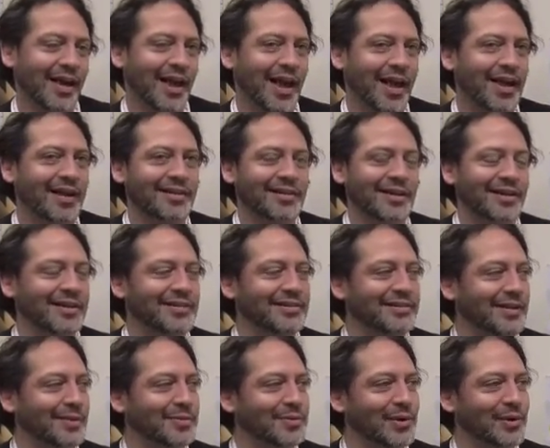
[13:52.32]
it
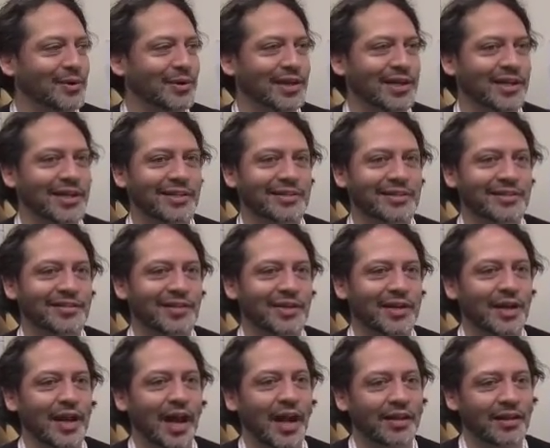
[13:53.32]
is absolutely
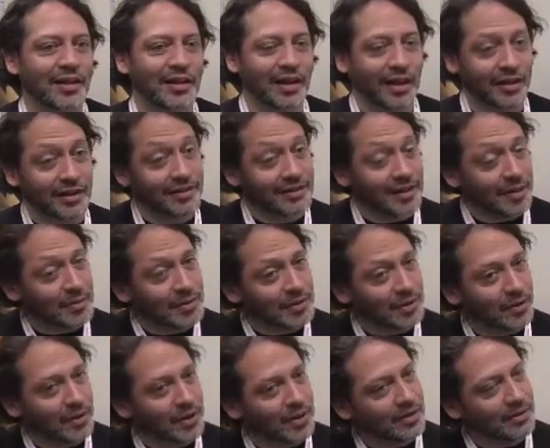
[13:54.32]
necessary, and at the same
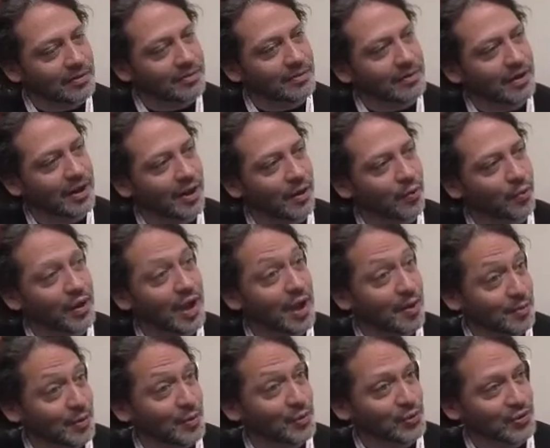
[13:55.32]
token, we
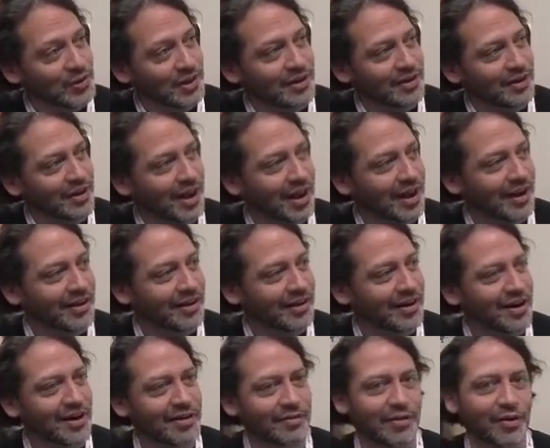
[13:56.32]
abuse it, and
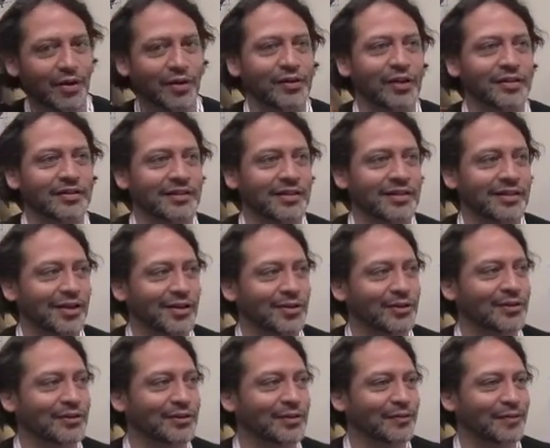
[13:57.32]
there are redundancy in the
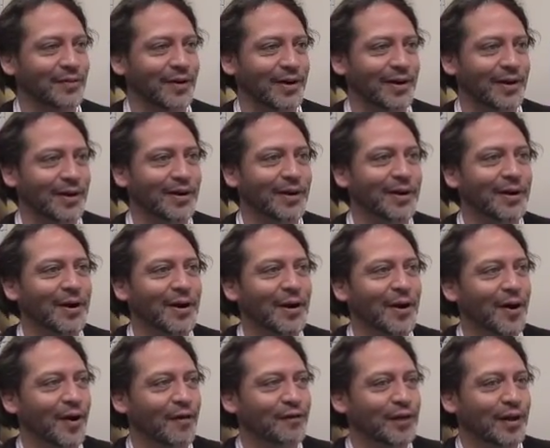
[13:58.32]
uses of
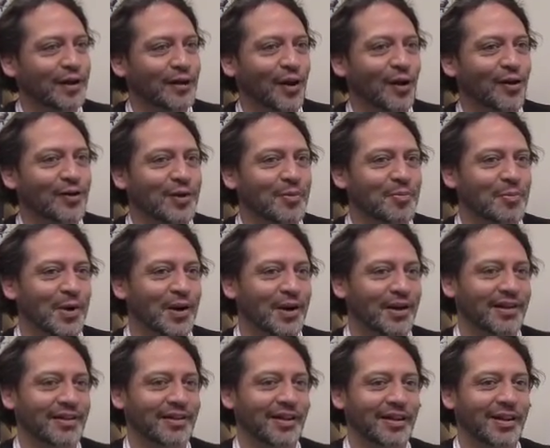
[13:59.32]
technology, but
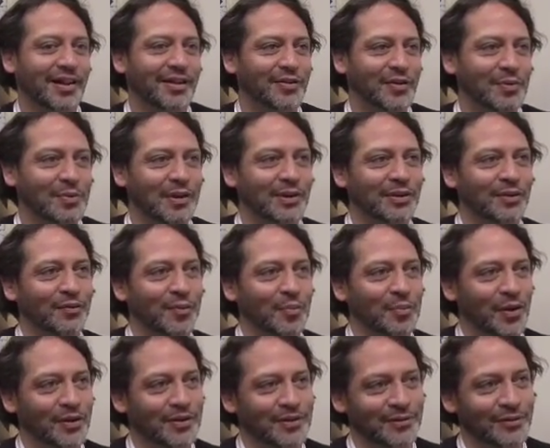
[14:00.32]
in the detriment of the
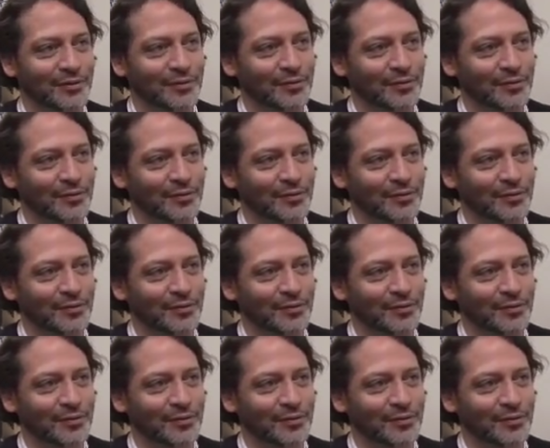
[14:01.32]
process